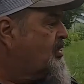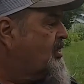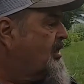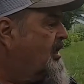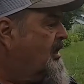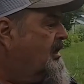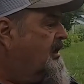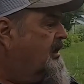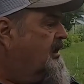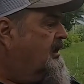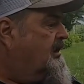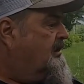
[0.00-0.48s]

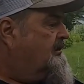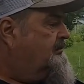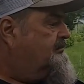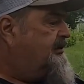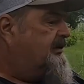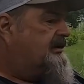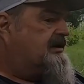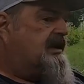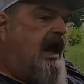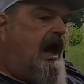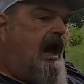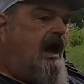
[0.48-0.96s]
yeah
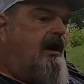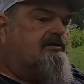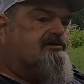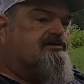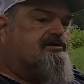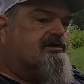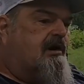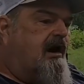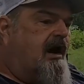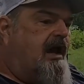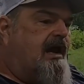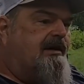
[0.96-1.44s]
but yeah, yeah. it's
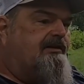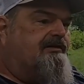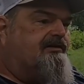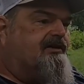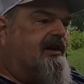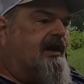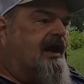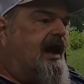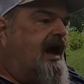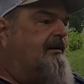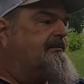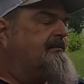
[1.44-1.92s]

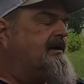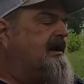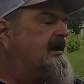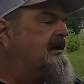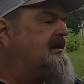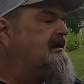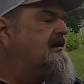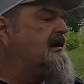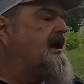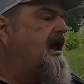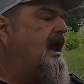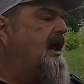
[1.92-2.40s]
crazy i
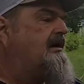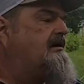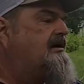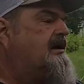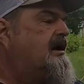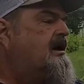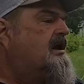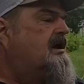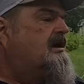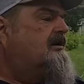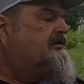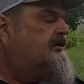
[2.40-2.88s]
mean and
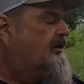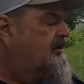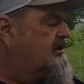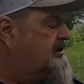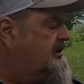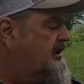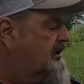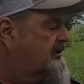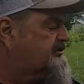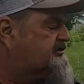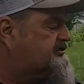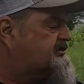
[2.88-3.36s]
so
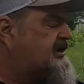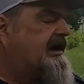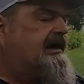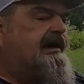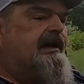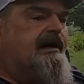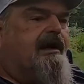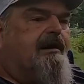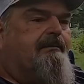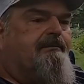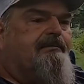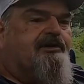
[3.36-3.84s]
you're
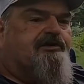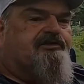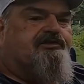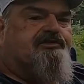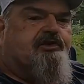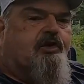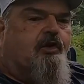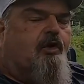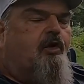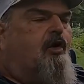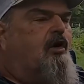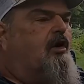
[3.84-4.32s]
sending them to
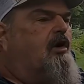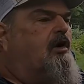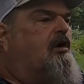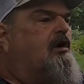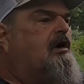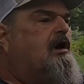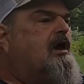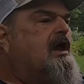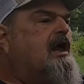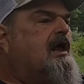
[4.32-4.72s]
school